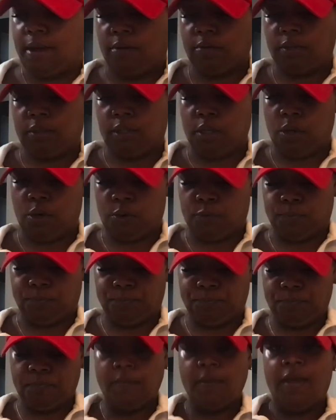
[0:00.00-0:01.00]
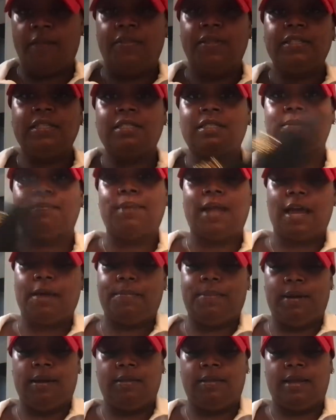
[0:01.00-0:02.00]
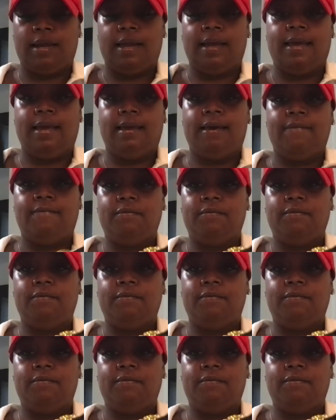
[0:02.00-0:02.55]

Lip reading: So this is the black pair that I have.